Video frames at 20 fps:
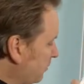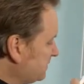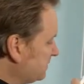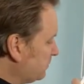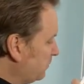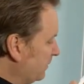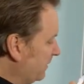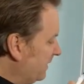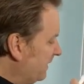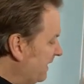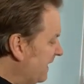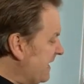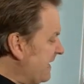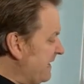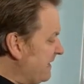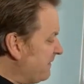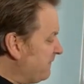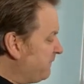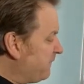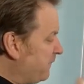will
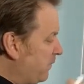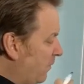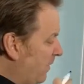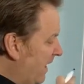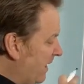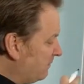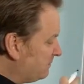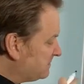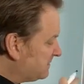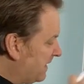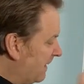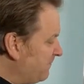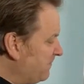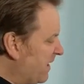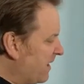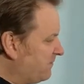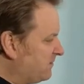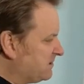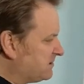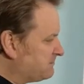leave your house, come
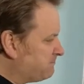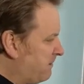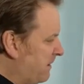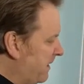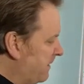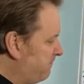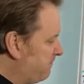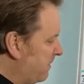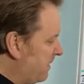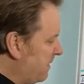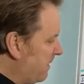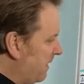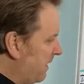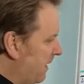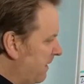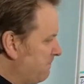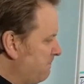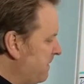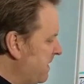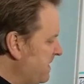down this pipe,
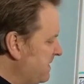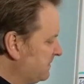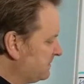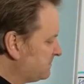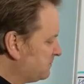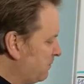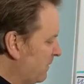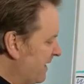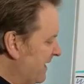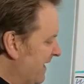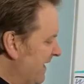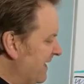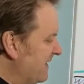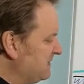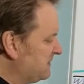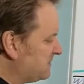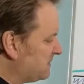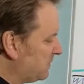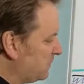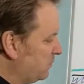and make its way
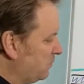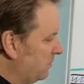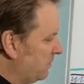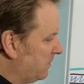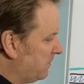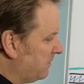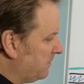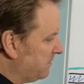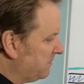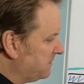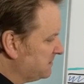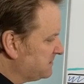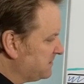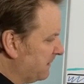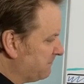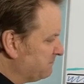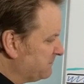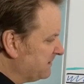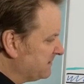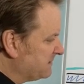into the
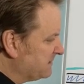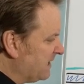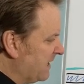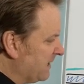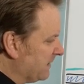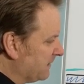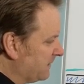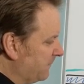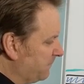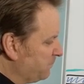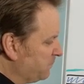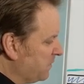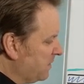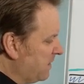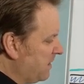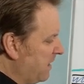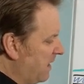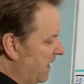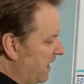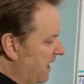septic tank
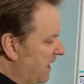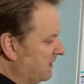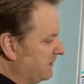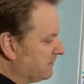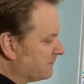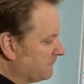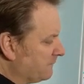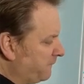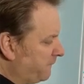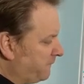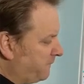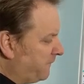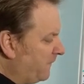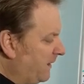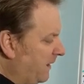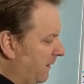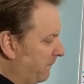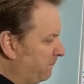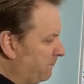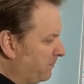and it'll
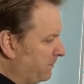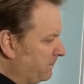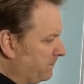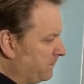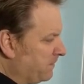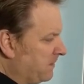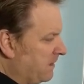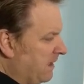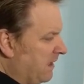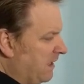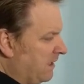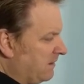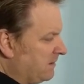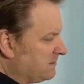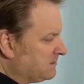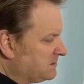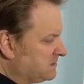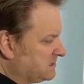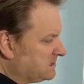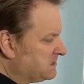fill up
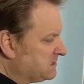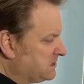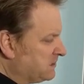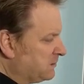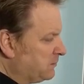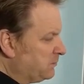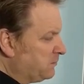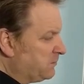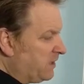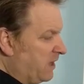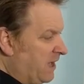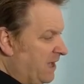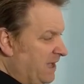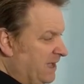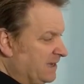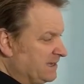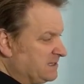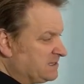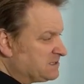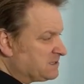to the
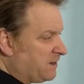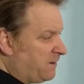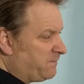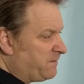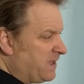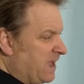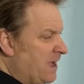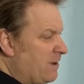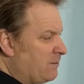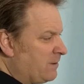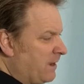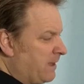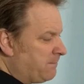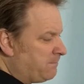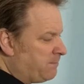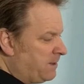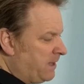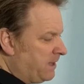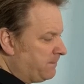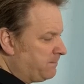height of the outlet
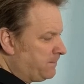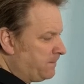pipe.